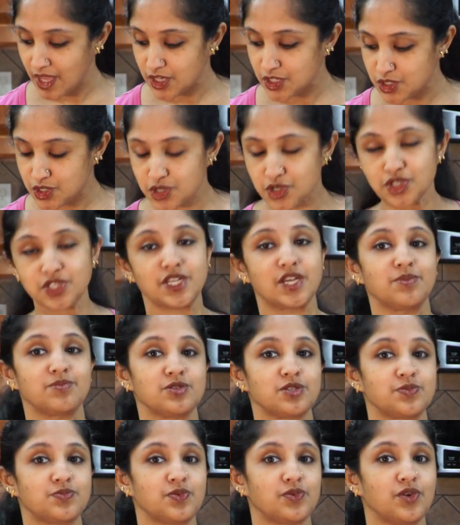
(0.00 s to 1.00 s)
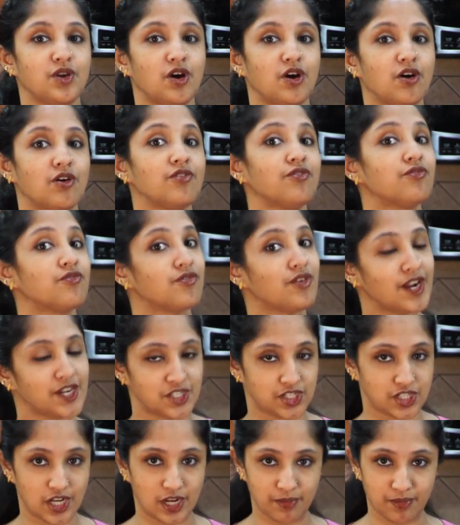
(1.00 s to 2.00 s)
2 tablespoons of red
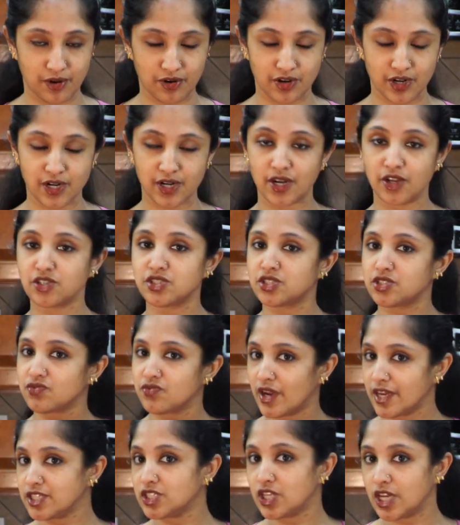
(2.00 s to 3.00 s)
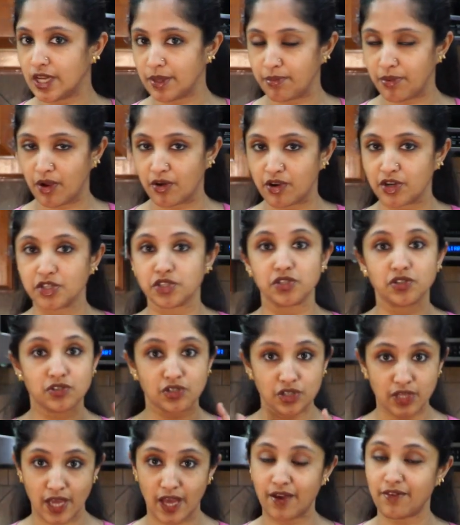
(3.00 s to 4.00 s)
chili powder. Now red chili powder, you
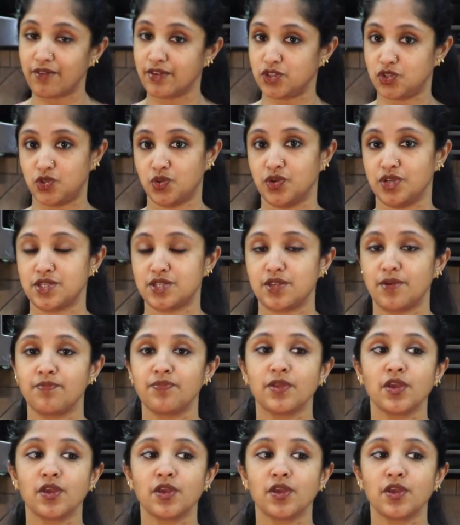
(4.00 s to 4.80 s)
have a choice.